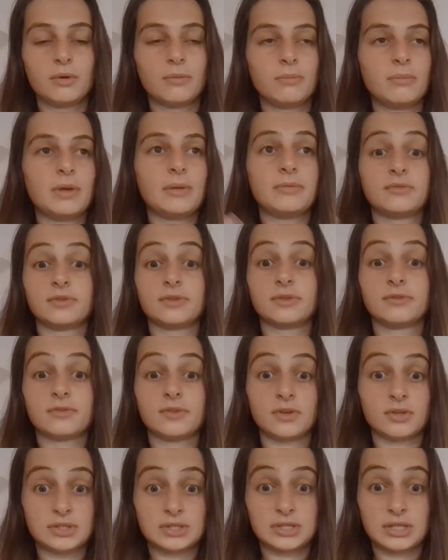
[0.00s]
maybe for the
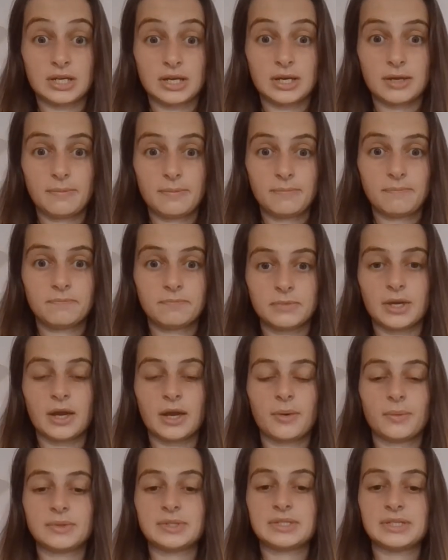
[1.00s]
first time, I
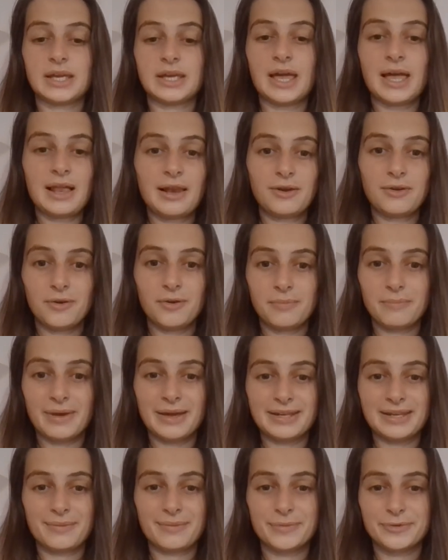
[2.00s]
would say, "Hello, my
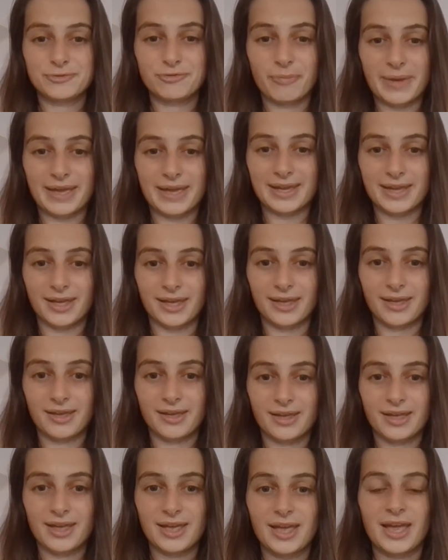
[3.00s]
name is Rebecca,"
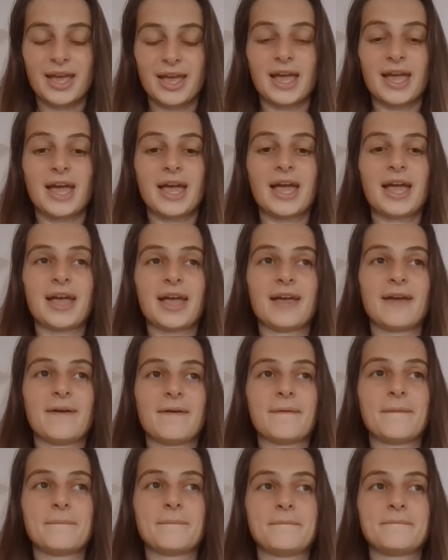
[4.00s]

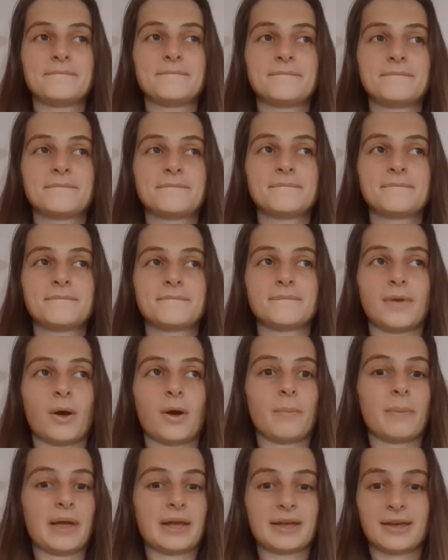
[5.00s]
or
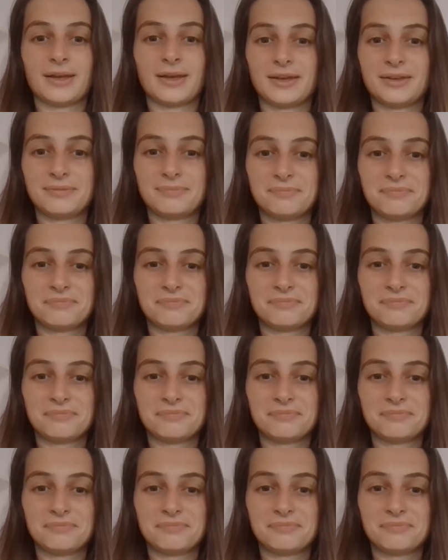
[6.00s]
Becca.